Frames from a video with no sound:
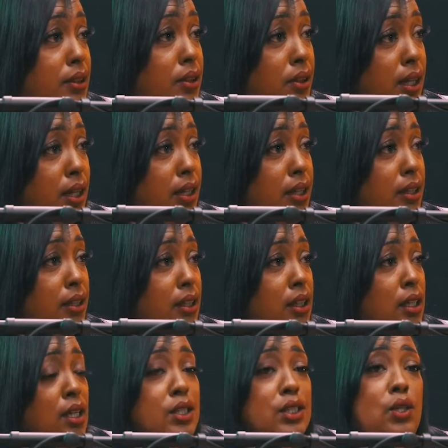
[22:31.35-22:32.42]
Okay.
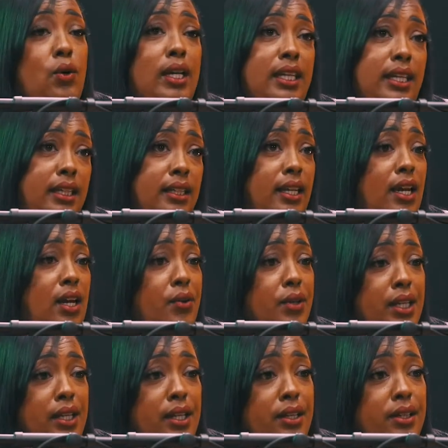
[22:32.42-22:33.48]
So I get down
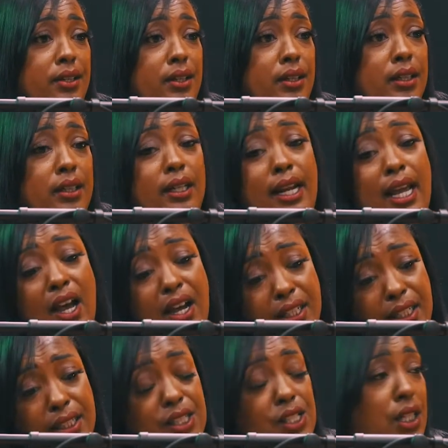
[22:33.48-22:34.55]
here. Now I
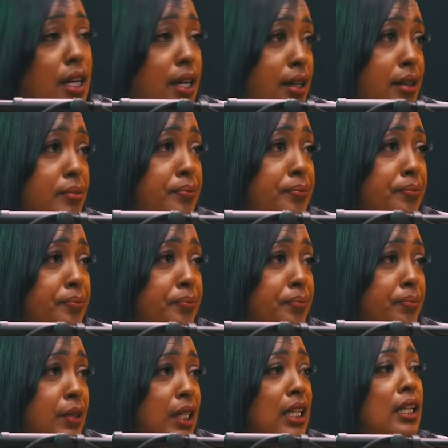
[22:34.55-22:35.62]
need a job.
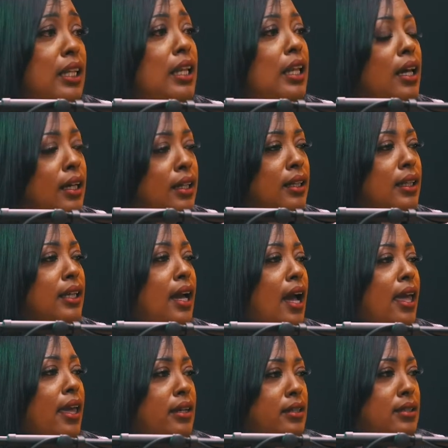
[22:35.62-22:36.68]
Luckily,
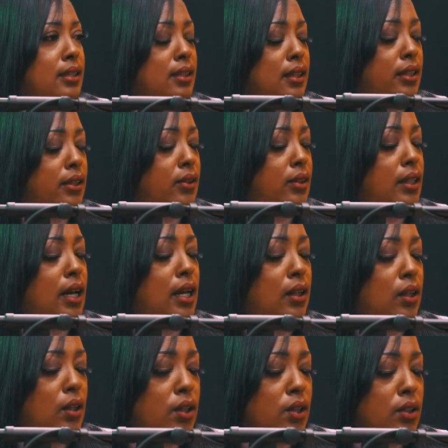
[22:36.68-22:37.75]
I had a skill that I
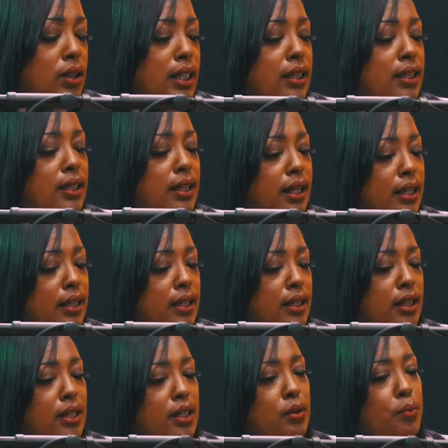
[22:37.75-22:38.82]
learned in
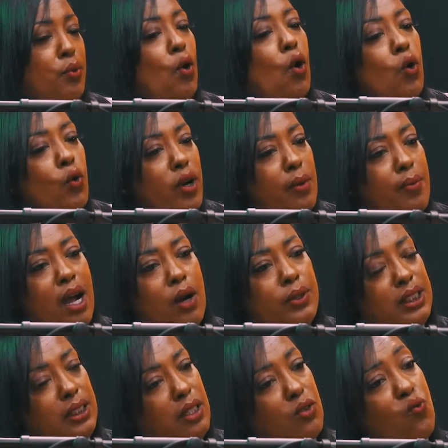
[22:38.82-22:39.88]
Connecticut in a program I
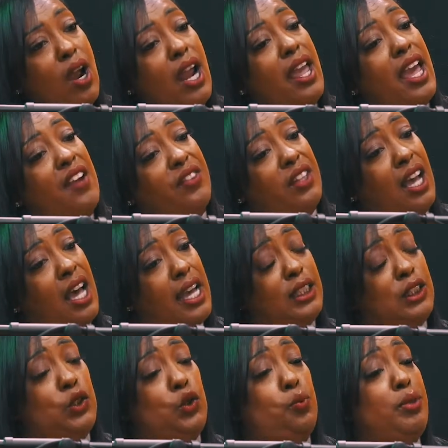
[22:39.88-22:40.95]
was in right after
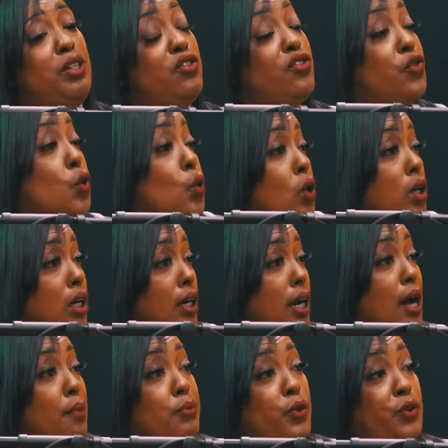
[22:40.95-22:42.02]
high school before
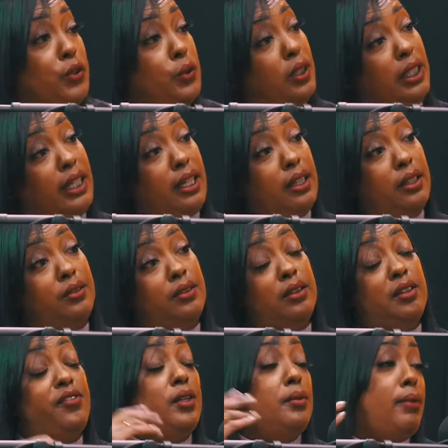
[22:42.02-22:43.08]
I moved to Atlanta,
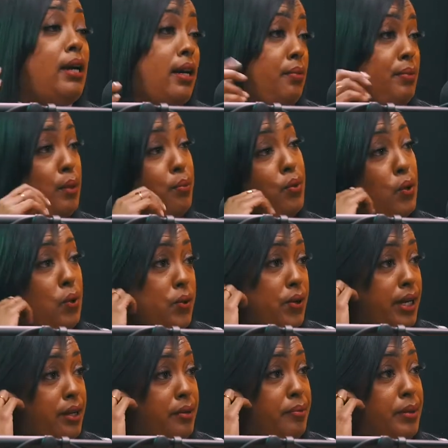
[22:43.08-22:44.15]
the phlebotomy
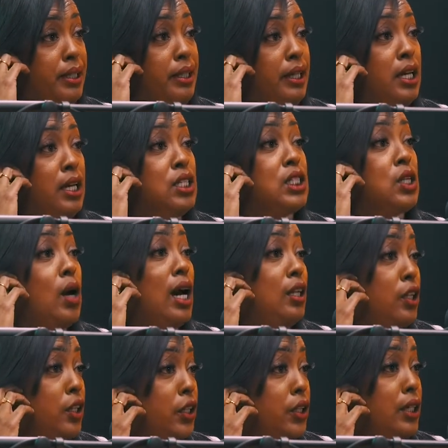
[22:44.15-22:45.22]
program. So I
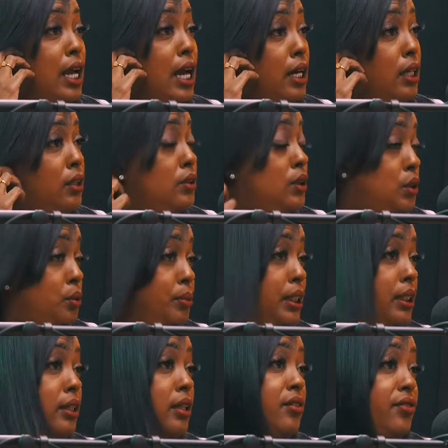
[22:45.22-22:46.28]
learned how to
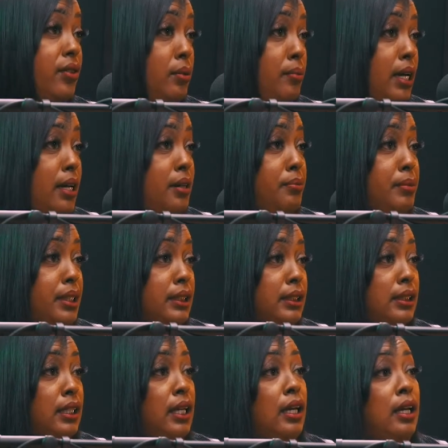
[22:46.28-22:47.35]
be a
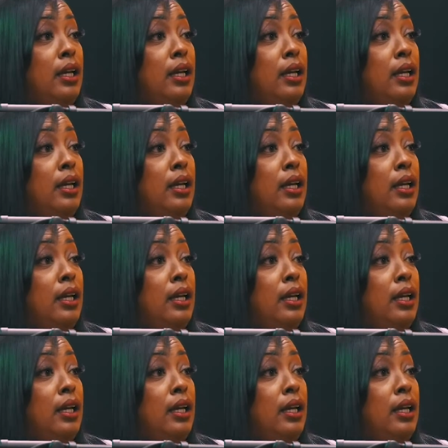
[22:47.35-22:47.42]
phlebotomist.